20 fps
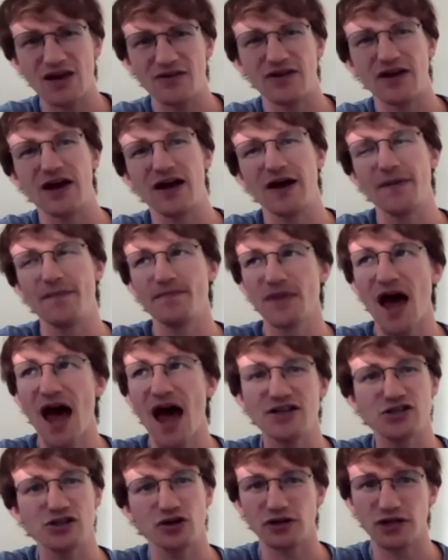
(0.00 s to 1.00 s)
a
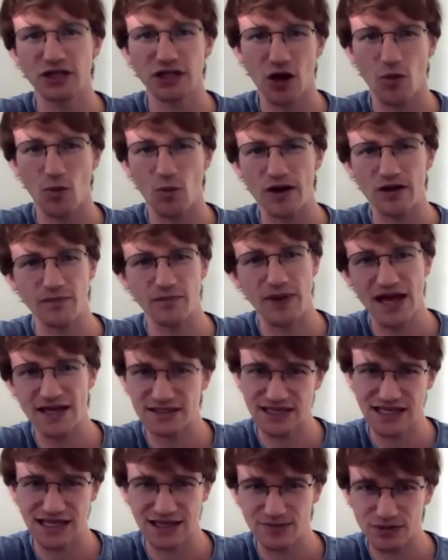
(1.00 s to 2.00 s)
high certainty on where the
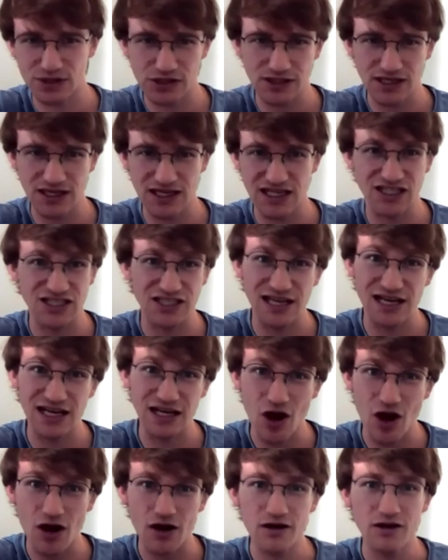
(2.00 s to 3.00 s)
best teams in each
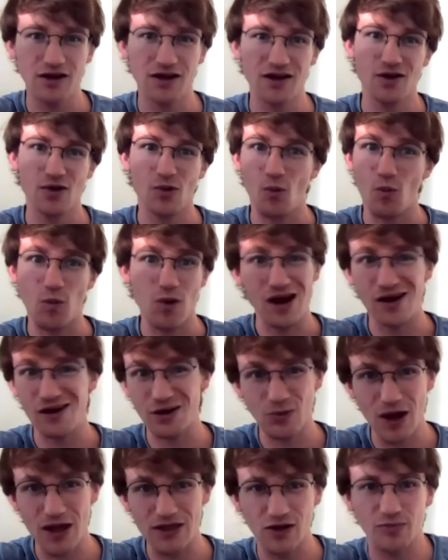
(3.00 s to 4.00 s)
city are, where
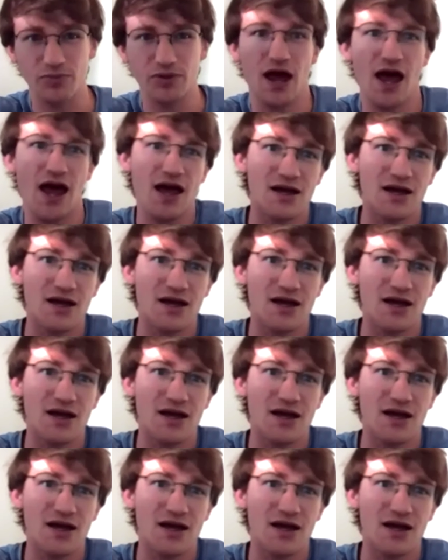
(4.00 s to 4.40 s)
and when they're playing,